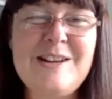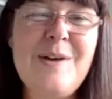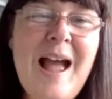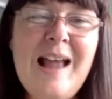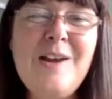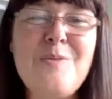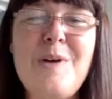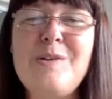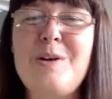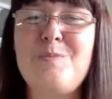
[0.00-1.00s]
So, hello,
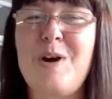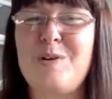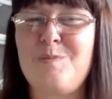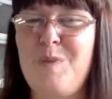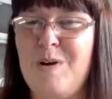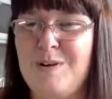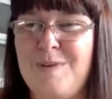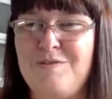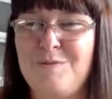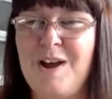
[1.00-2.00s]
welcome, welcome,
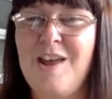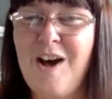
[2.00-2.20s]
welcome, everyone.